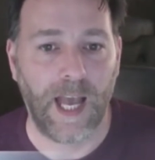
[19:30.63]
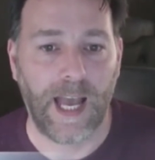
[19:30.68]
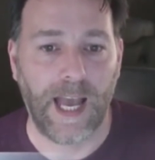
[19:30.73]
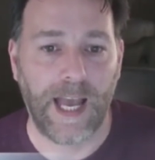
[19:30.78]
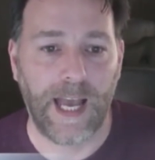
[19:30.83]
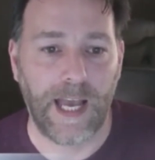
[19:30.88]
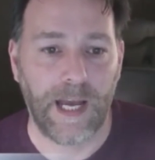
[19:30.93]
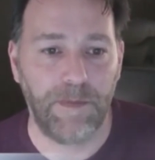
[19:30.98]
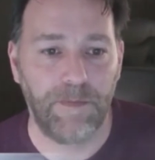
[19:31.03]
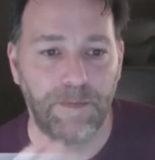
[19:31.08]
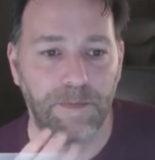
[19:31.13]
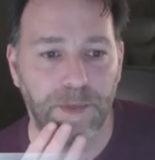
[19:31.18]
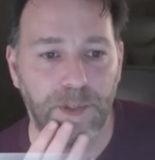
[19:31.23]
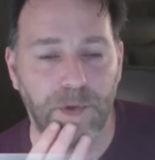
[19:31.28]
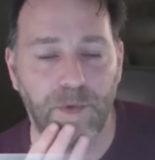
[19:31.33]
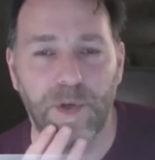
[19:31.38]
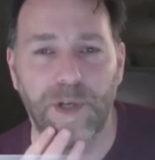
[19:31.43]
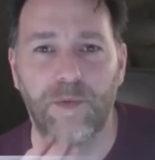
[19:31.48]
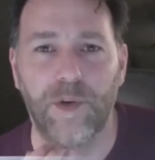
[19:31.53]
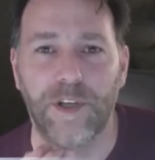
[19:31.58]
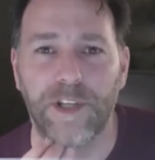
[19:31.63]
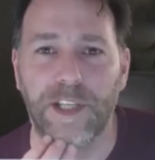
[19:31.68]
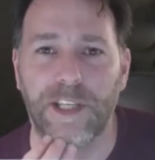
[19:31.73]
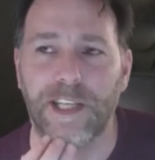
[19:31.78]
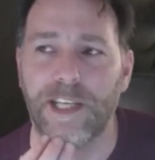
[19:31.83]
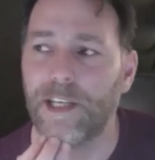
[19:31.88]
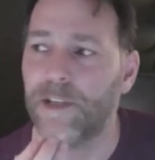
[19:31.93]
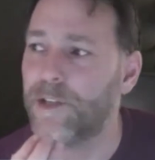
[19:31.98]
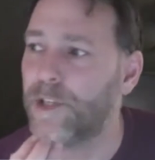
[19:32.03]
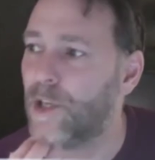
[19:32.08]
So where was I
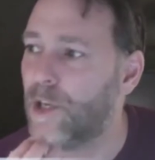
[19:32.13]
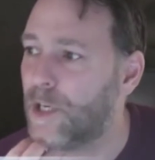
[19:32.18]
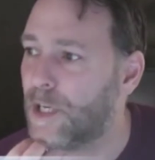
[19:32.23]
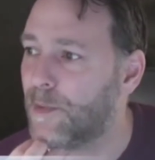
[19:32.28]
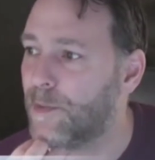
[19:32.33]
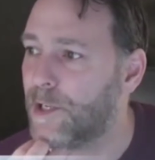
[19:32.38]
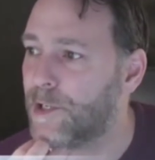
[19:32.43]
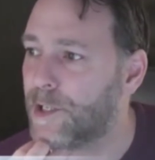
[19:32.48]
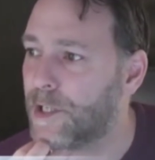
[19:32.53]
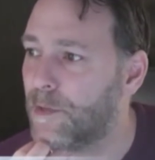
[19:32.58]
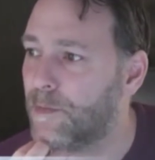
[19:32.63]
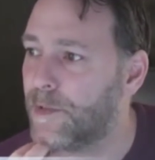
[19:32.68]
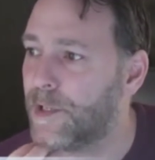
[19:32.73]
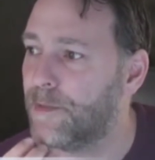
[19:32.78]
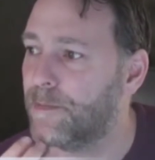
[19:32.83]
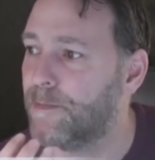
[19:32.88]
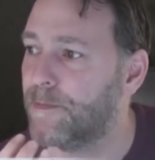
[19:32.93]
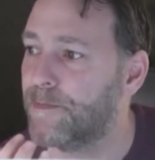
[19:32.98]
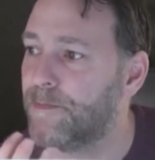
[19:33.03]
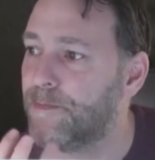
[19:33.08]
there? I was talking about something.